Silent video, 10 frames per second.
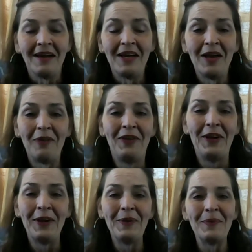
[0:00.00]

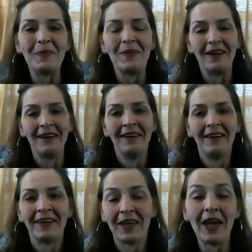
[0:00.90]
If you
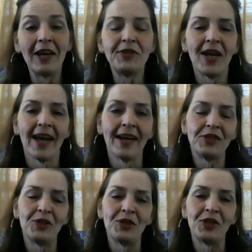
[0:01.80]
get a
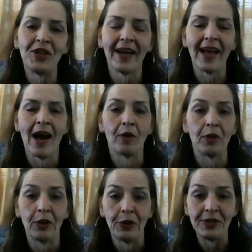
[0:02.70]
chance, you should check
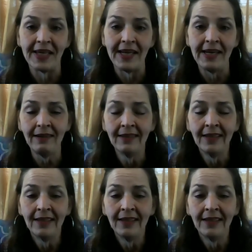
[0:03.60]
out Clusie.